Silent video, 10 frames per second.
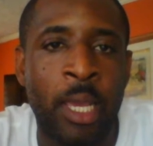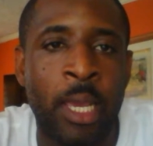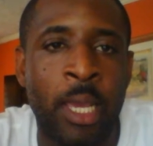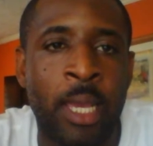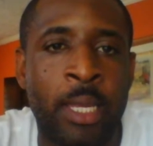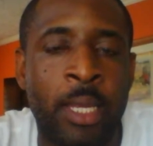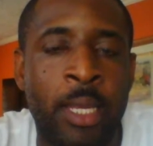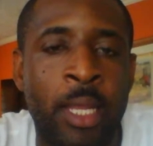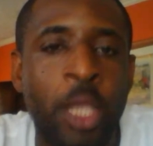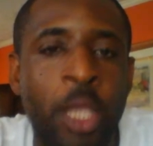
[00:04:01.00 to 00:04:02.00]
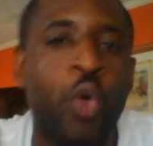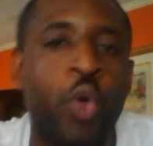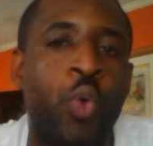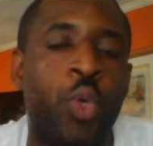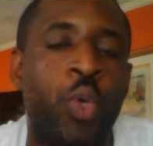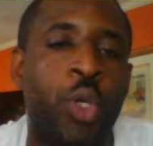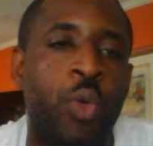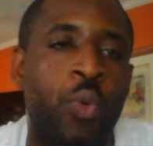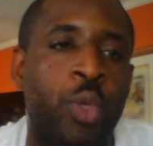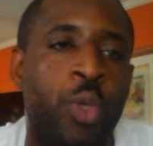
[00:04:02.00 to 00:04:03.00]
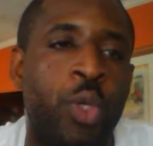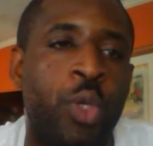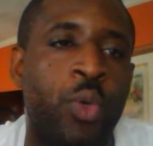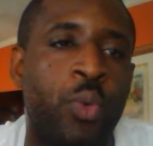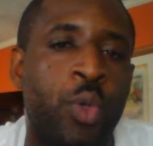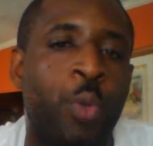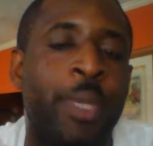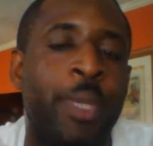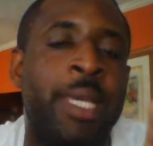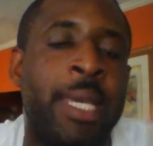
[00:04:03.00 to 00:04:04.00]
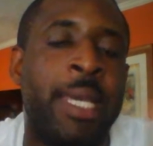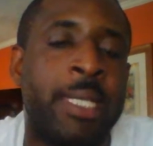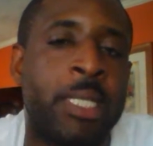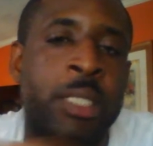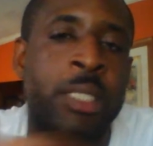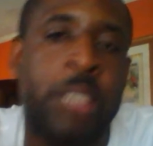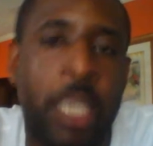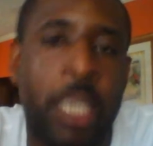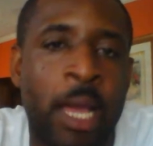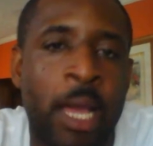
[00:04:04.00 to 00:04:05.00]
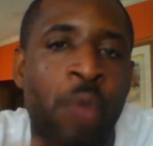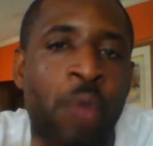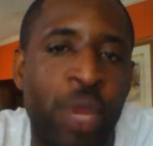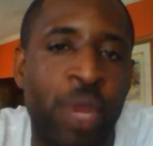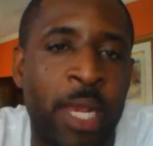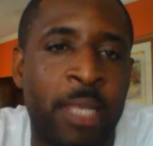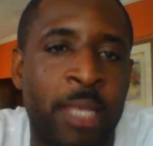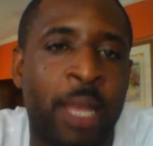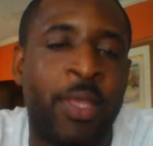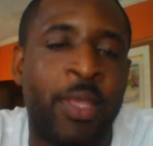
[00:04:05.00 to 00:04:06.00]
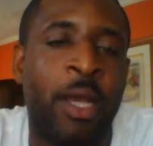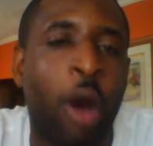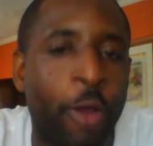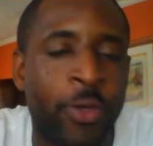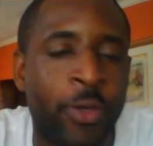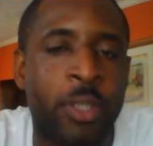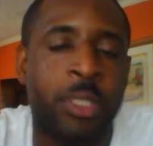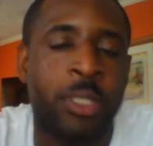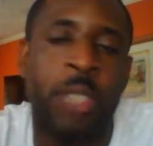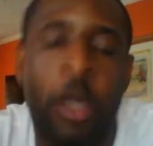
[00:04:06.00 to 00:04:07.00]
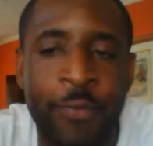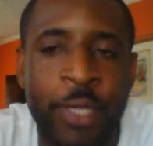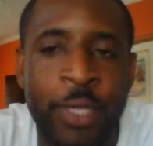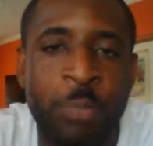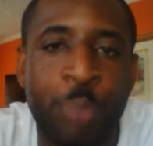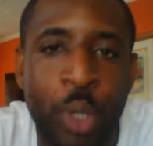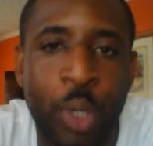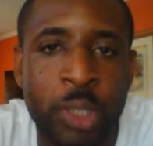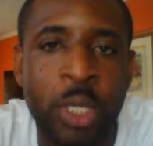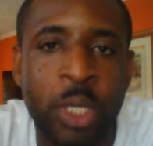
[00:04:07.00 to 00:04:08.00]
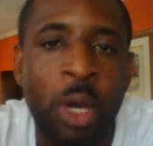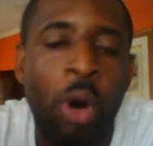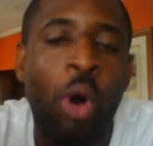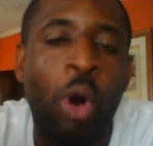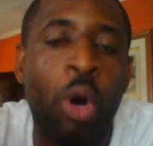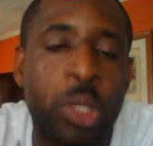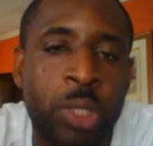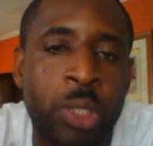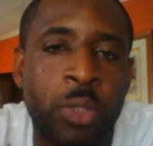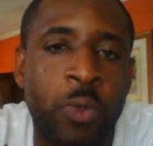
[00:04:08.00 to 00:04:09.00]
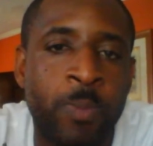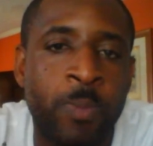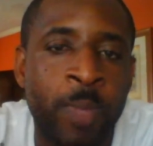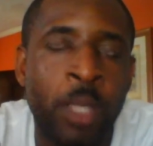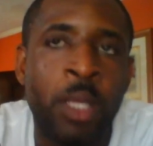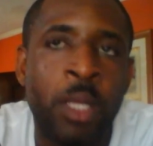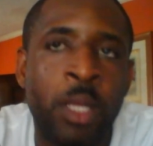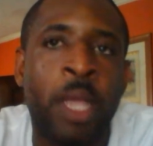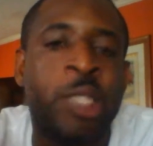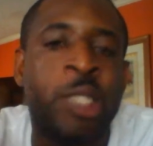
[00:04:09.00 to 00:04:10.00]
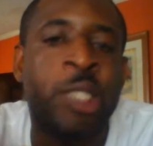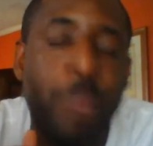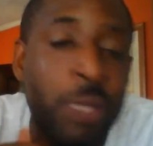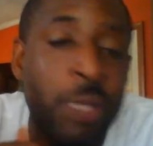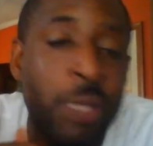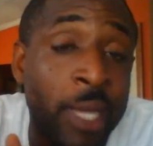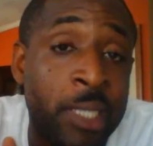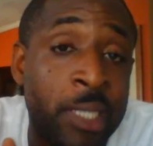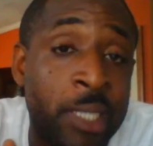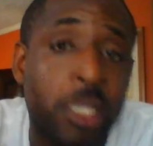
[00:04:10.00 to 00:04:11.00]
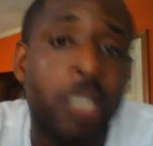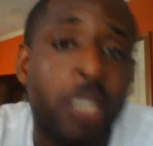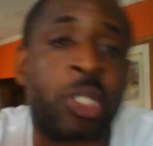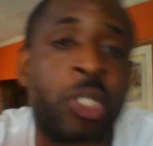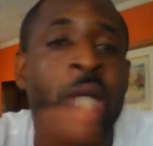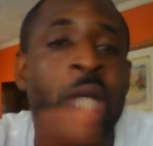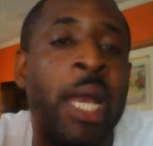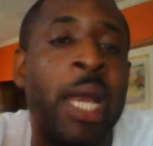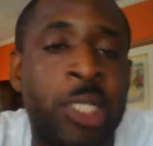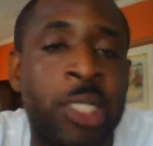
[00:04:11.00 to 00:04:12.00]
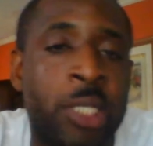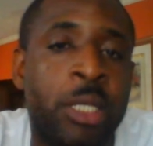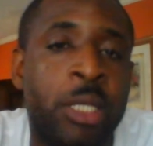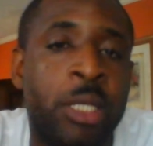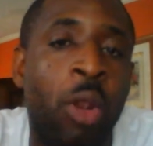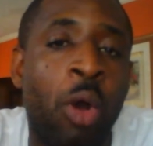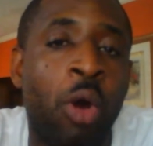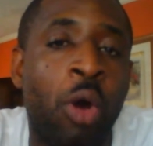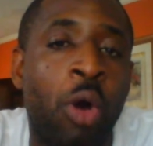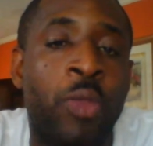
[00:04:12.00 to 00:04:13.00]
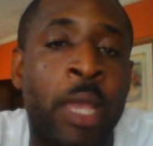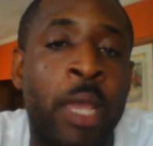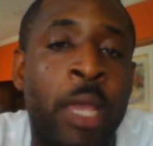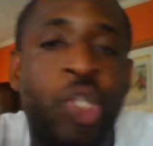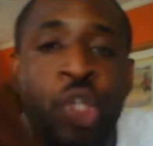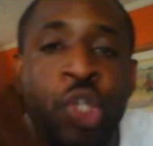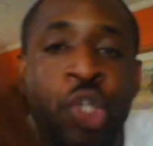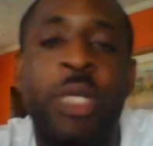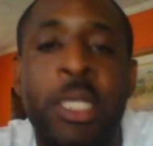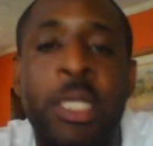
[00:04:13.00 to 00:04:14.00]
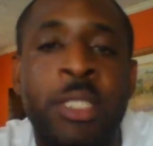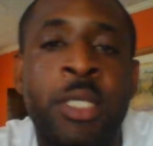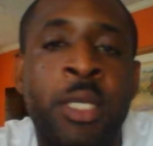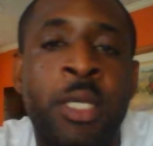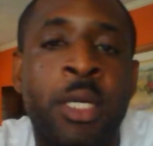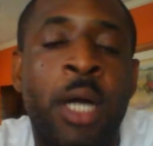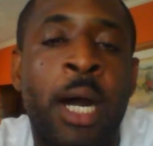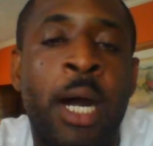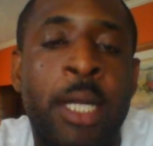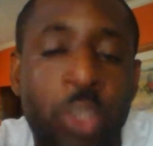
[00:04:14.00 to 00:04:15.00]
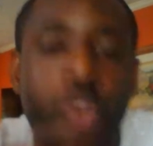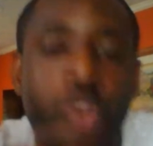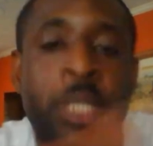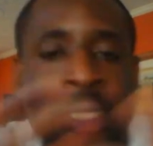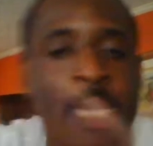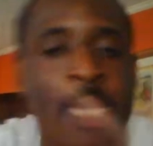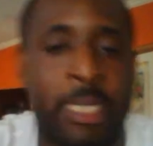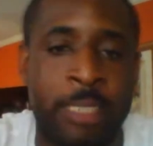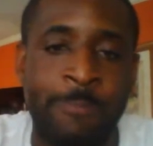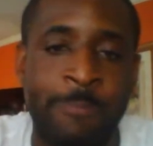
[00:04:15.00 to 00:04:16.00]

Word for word: it you you you you begin to see and read that the authors of these books also experienced challenges along their journeys uh, to success.